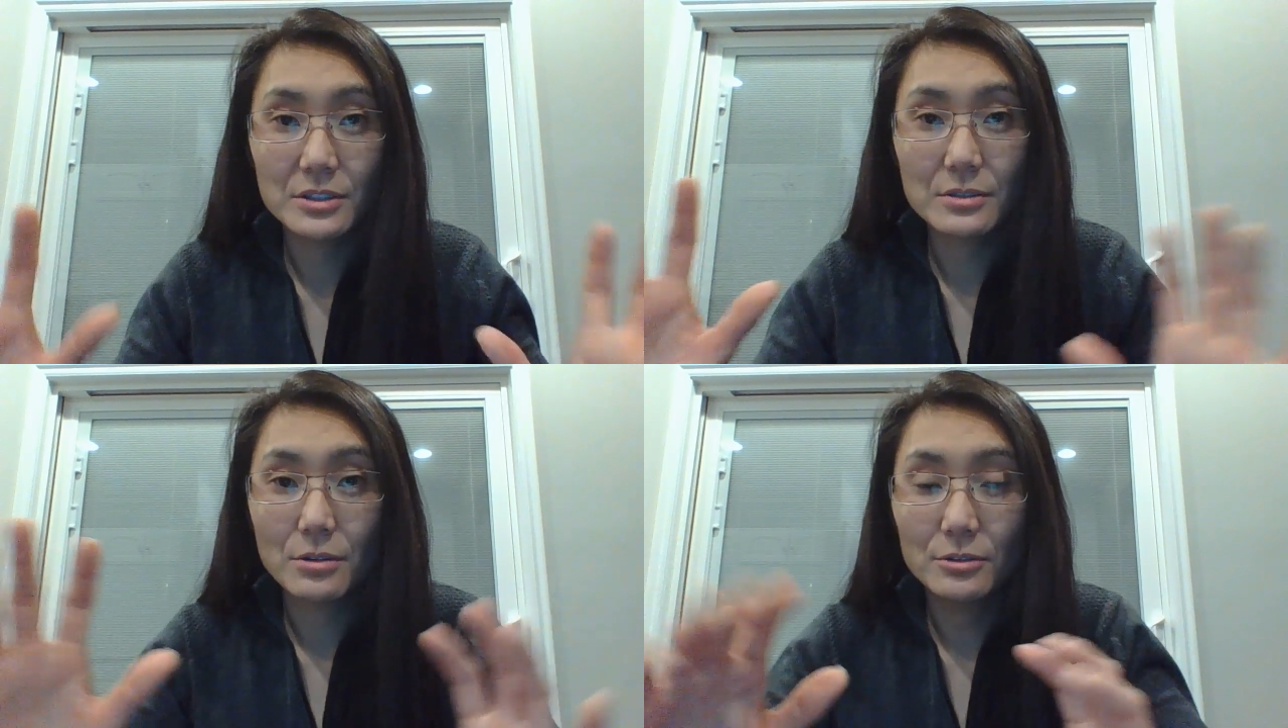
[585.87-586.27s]

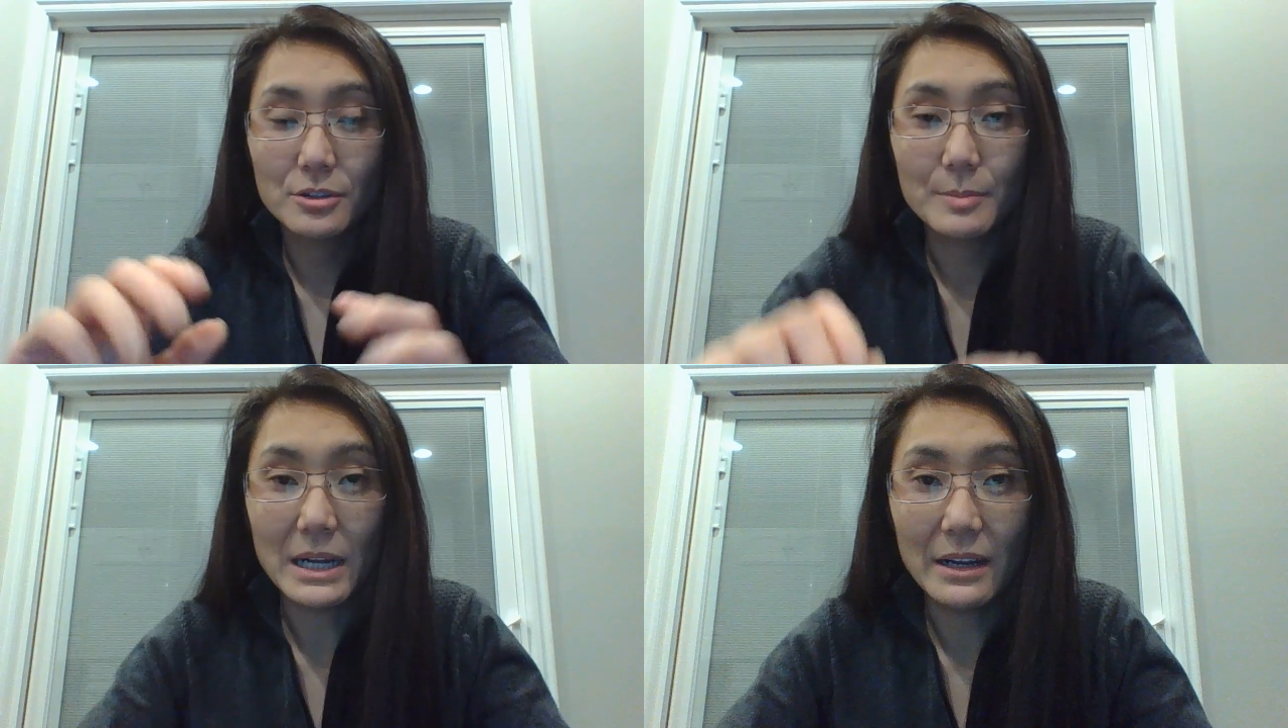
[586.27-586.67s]
just told
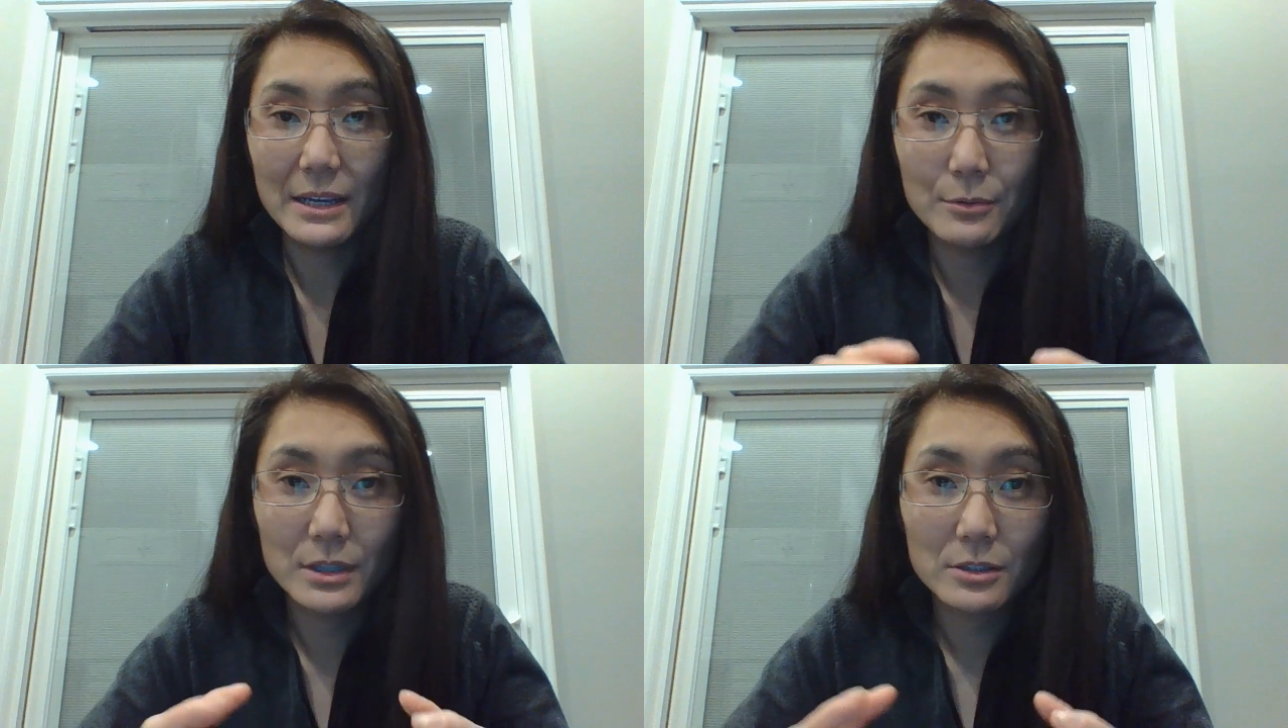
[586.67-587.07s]
you about
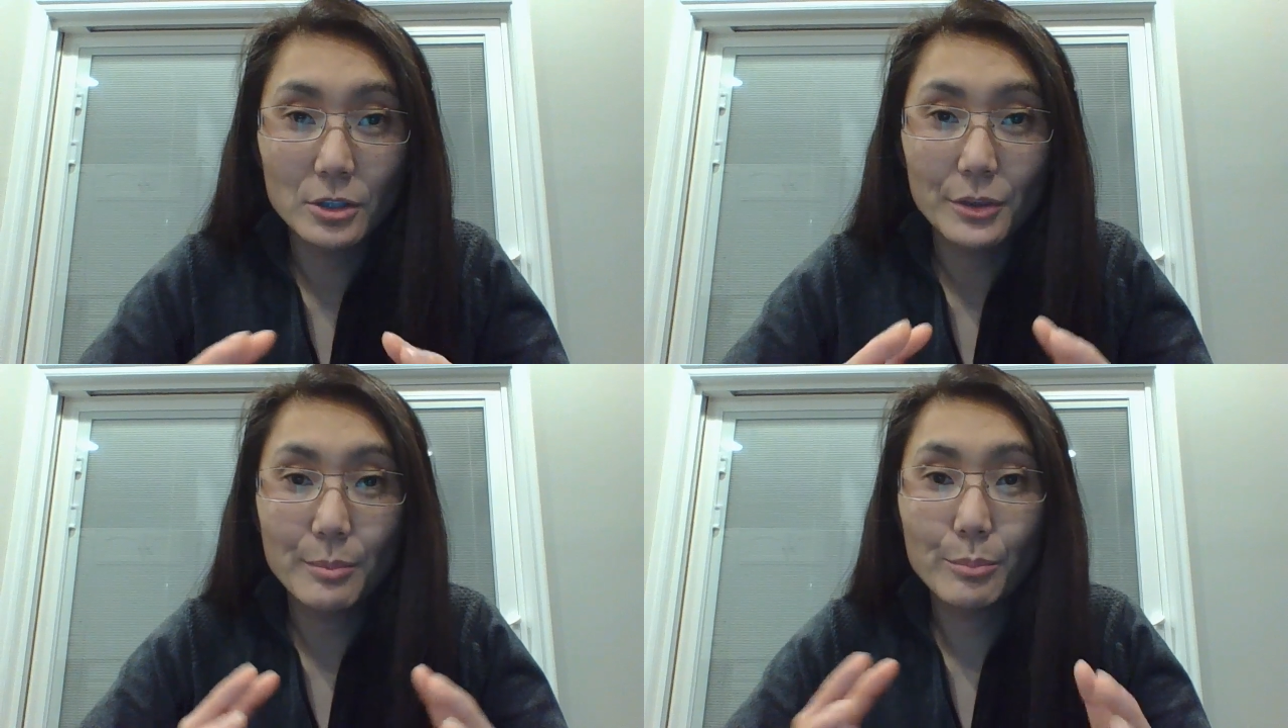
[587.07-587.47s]
and what are
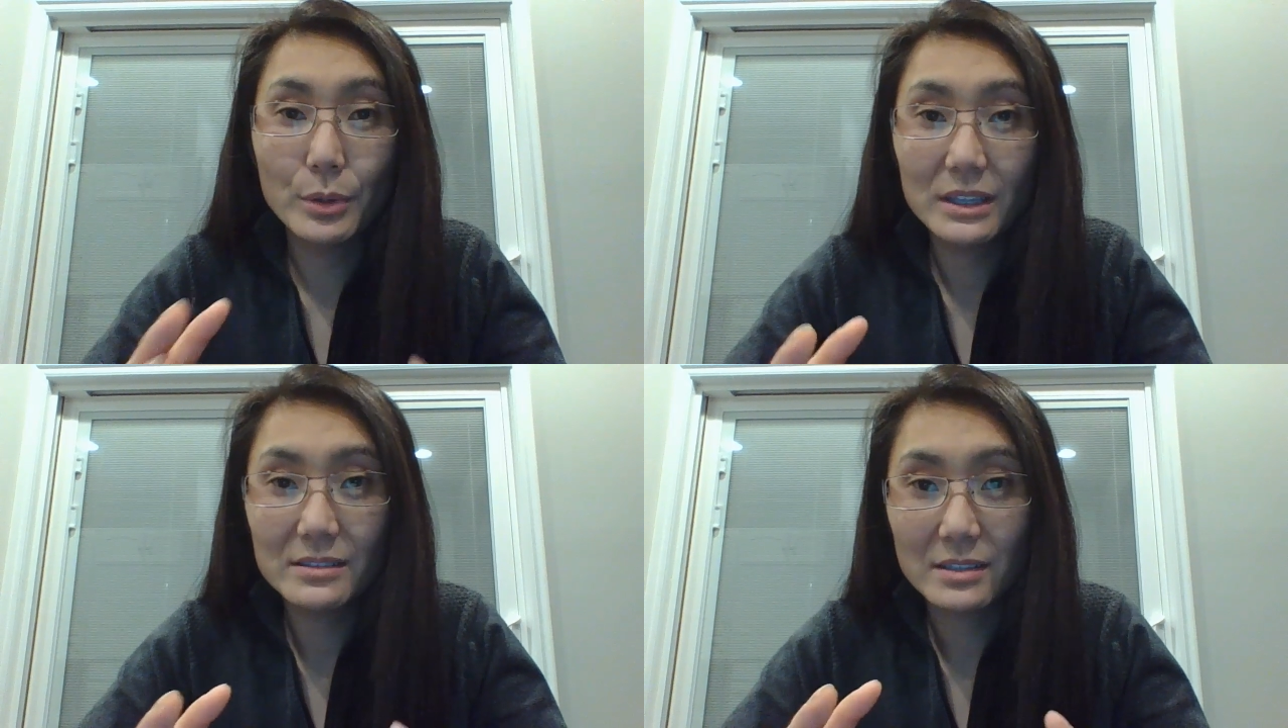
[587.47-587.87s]
called the
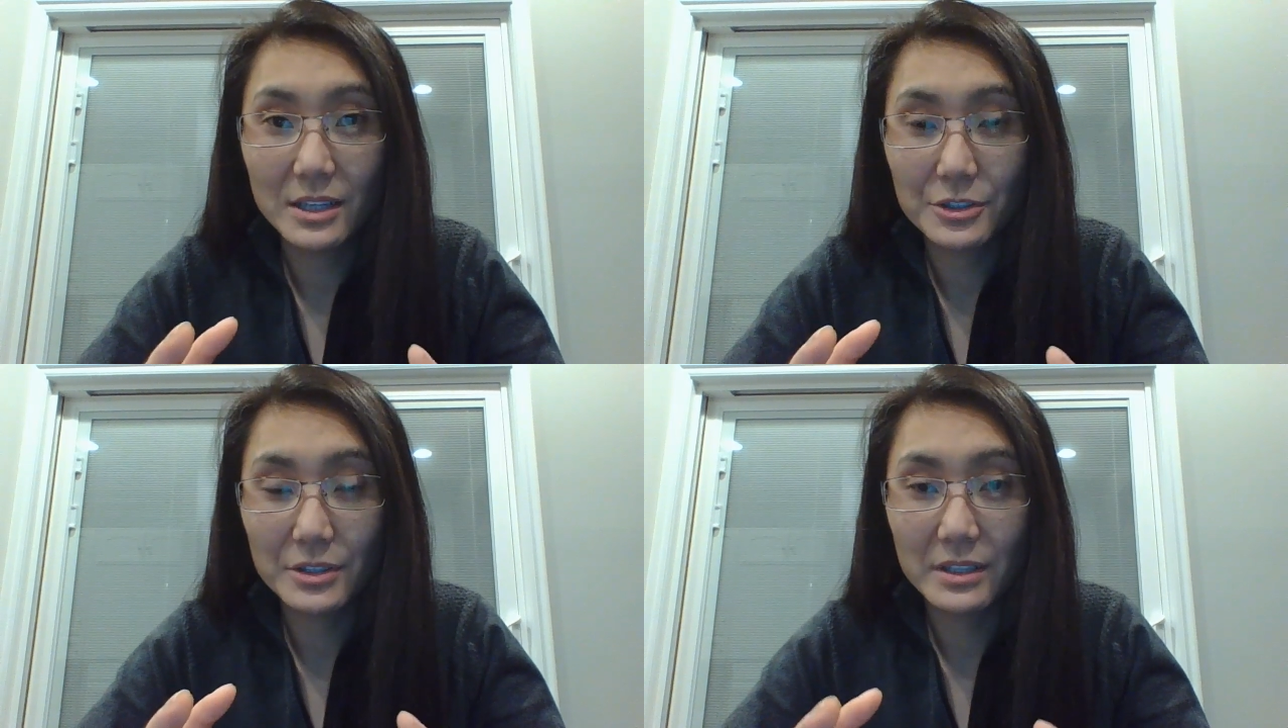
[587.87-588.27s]
BRICS
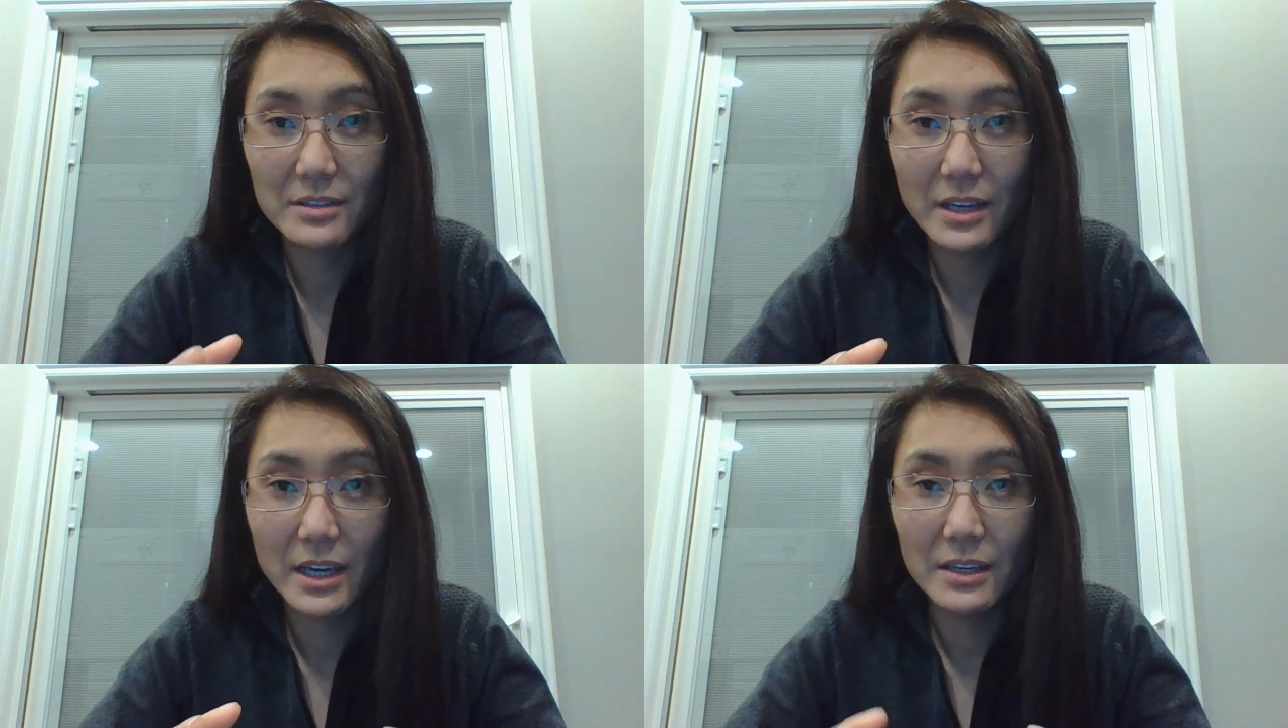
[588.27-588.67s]

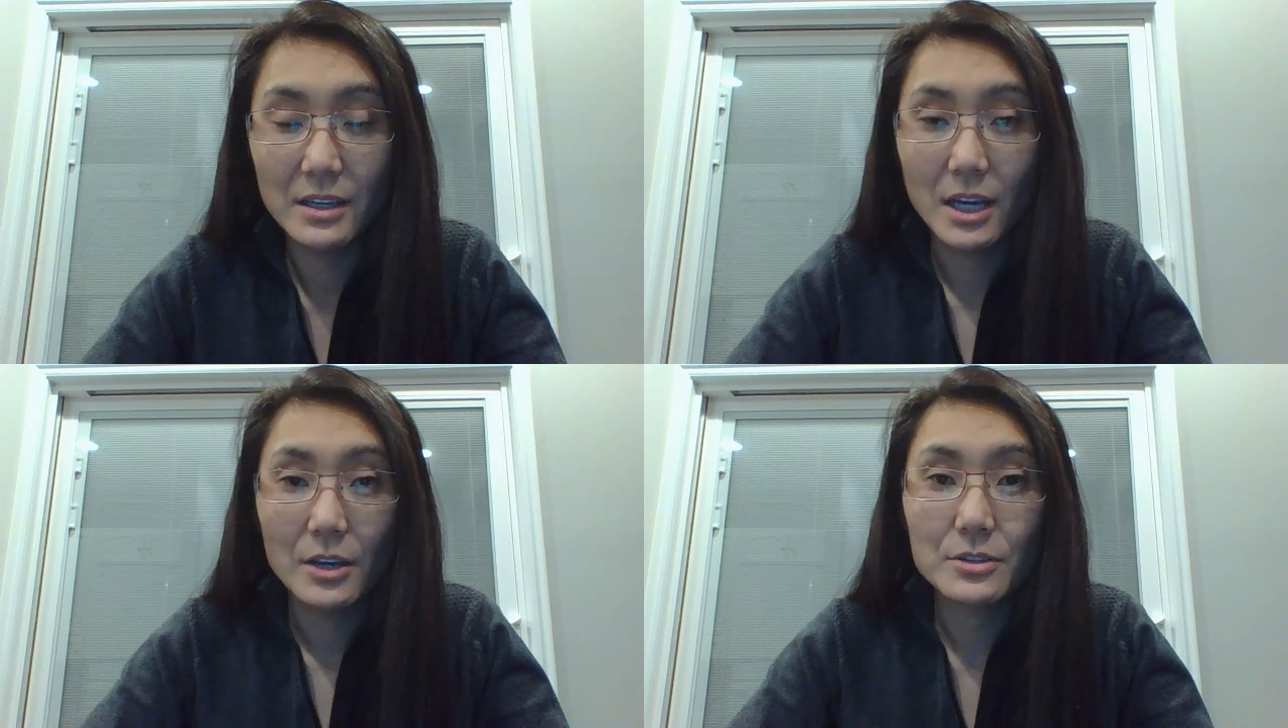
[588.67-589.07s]
countries, okay?